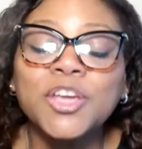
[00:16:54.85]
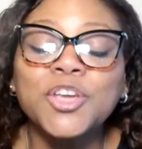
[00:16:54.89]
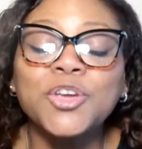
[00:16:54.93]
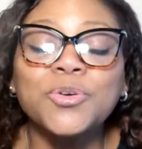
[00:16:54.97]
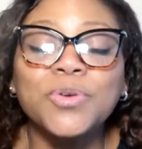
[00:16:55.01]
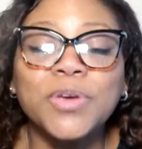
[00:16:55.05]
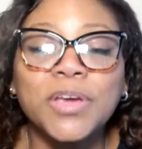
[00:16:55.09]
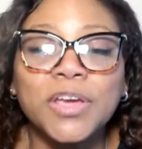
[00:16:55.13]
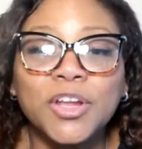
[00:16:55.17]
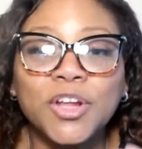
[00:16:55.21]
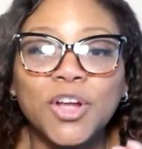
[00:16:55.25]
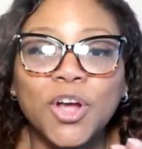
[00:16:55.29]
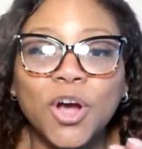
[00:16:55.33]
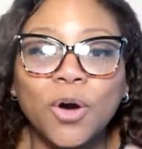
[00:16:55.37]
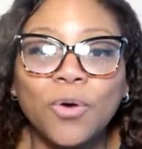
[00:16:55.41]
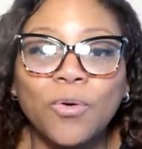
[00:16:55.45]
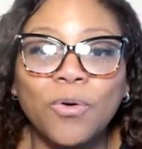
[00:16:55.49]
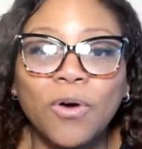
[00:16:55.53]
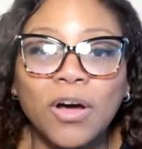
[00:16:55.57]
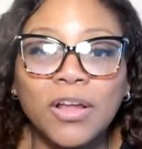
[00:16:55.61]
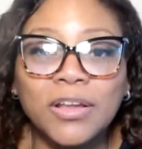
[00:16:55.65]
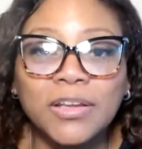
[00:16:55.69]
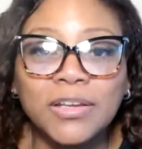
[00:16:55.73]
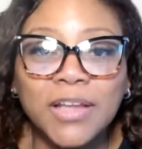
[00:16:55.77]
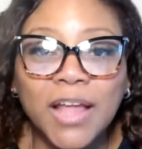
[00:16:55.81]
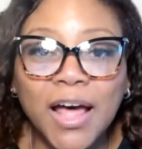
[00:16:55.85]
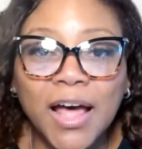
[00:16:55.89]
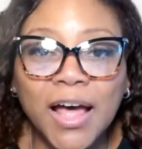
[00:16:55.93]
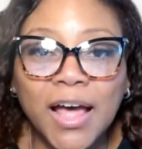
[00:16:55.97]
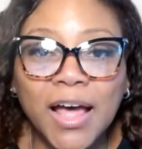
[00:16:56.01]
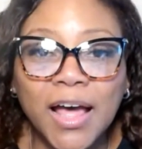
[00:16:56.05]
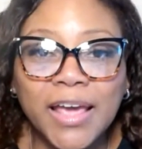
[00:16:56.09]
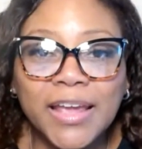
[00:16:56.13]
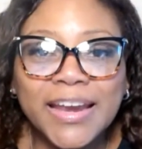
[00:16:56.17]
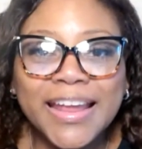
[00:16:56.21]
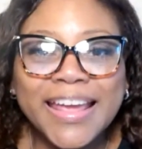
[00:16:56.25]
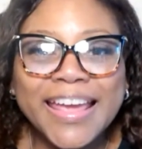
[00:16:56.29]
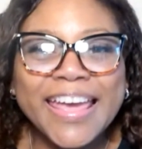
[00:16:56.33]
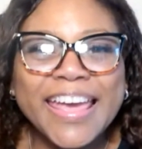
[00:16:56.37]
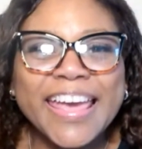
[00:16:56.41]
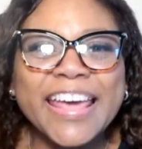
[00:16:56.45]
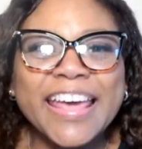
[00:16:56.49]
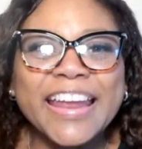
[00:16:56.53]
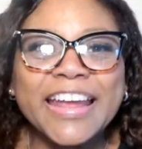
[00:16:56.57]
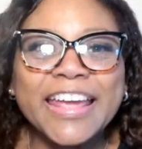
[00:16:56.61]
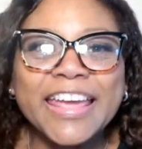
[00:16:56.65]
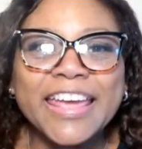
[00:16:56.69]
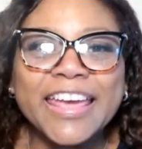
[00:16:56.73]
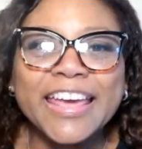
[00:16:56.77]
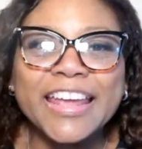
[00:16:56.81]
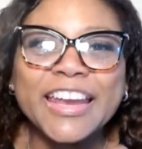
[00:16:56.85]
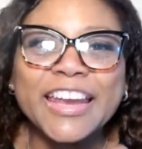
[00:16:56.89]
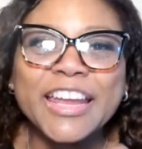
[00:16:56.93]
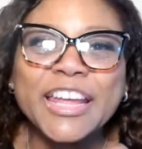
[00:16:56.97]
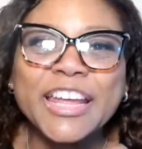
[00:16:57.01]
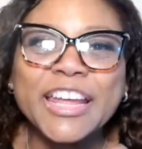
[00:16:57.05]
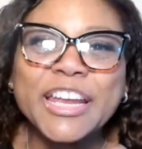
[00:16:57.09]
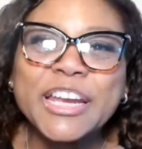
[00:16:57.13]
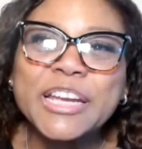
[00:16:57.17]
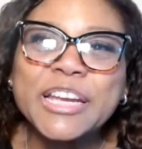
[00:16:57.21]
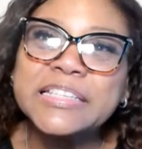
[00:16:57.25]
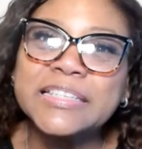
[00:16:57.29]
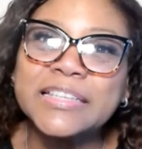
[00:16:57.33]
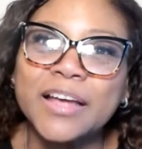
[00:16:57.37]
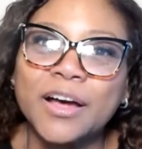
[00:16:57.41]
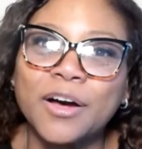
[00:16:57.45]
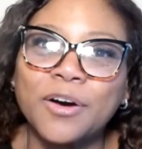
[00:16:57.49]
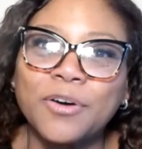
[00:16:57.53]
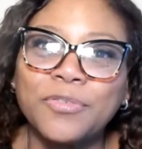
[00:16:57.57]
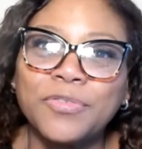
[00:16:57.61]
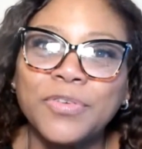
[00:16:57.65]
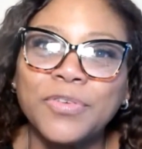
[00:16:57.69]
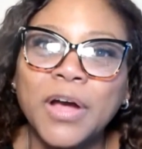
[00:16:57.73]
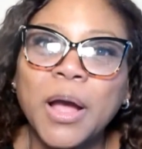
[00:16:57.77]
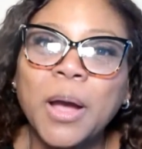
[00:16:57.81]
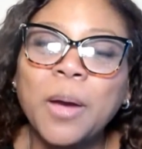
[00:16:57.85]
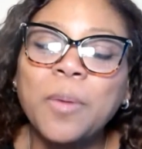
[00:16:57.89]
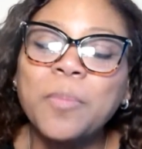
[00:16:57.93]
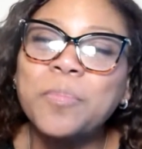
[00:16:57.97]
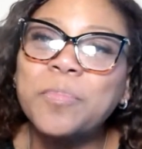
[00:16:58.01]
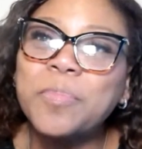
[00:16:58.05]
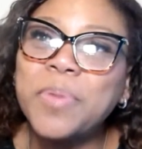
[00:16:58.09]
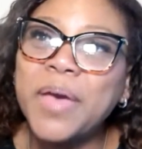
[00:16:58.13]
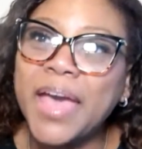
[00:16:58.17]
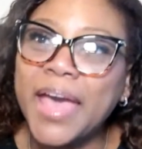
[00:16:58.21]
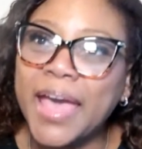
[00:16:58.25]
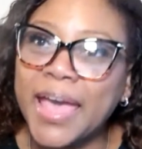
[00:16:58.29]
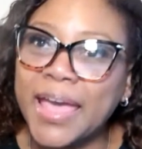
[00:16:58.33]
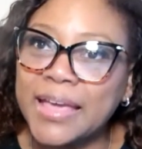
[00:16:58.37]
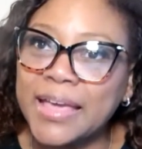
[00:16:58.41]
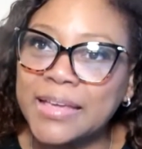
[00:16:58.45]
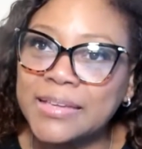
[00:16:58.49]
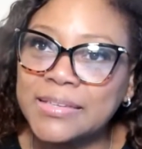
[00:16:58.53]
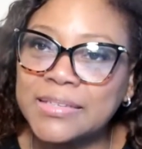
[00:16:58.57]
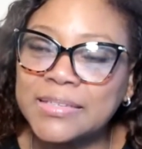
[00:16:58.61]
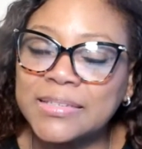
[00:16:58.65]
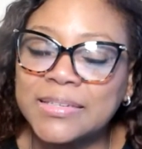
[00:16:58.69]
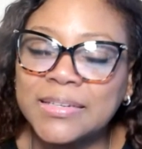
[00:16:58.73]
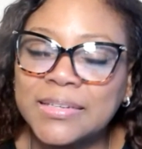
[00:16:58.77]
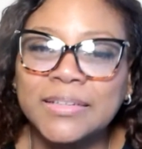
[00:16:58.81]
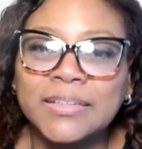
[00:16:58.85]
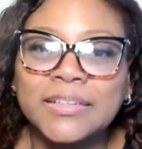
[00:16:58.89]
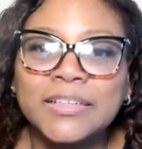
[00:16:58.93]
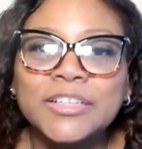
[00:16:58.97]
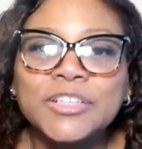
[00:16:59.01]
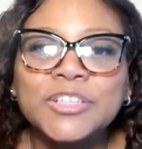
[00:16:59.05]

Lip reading: You can go online, and again, it is self-paced.